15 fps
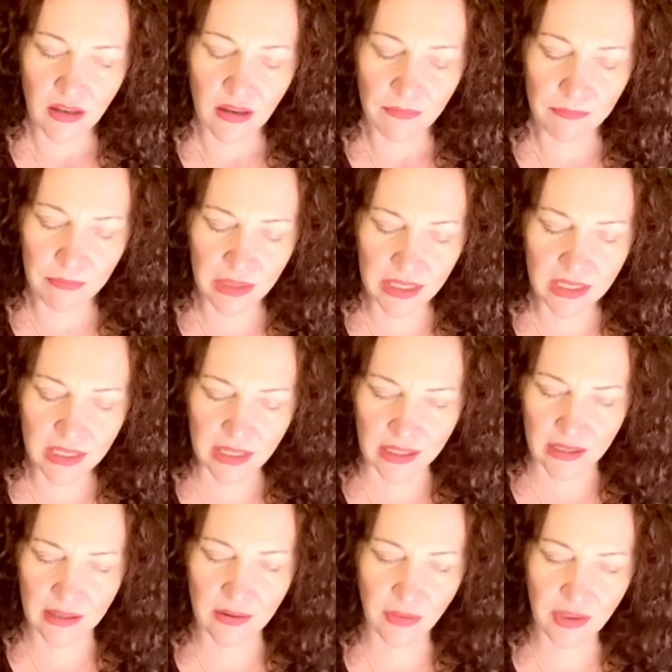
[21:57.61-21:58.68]

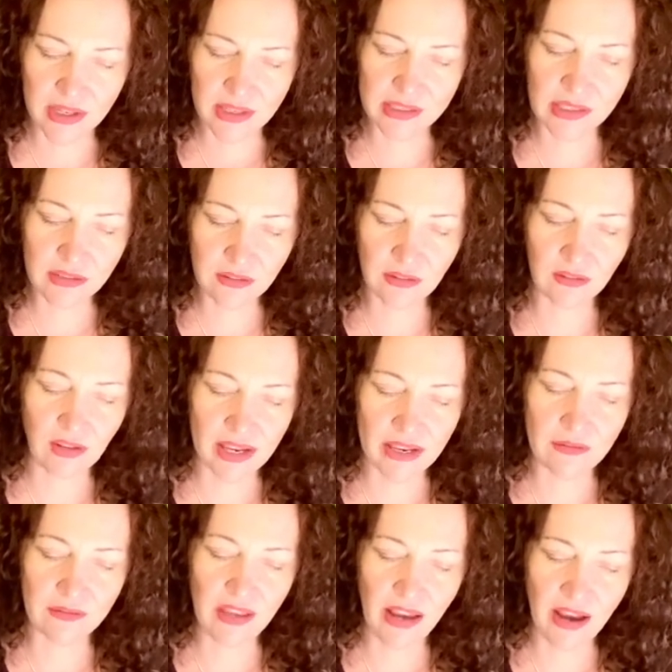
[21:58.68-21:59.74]
meaning, things in your
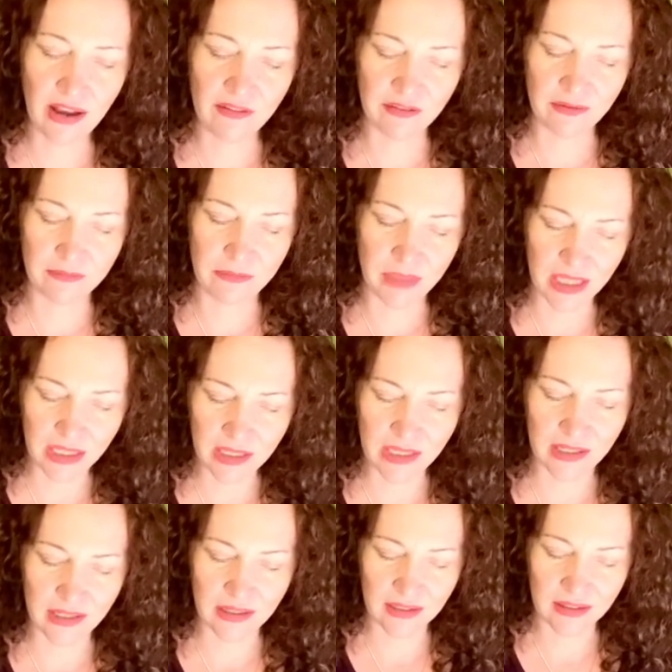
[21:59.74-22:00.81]
life that have
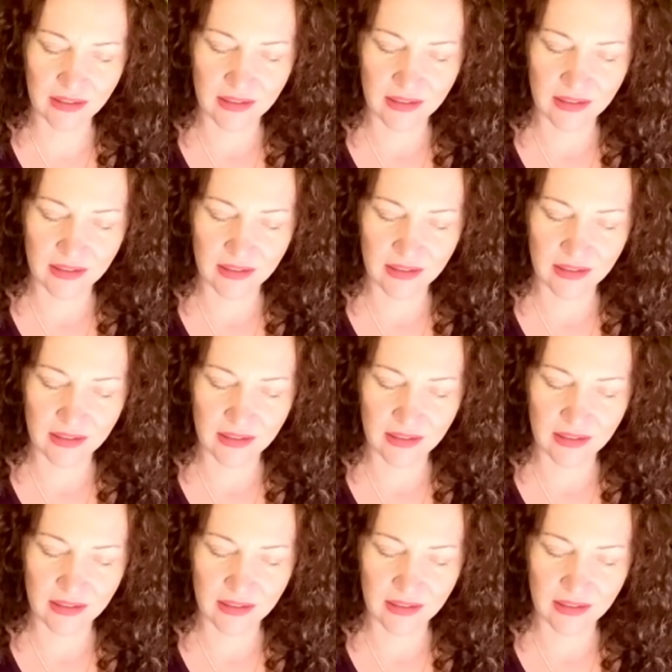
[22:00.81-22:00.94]
meaning.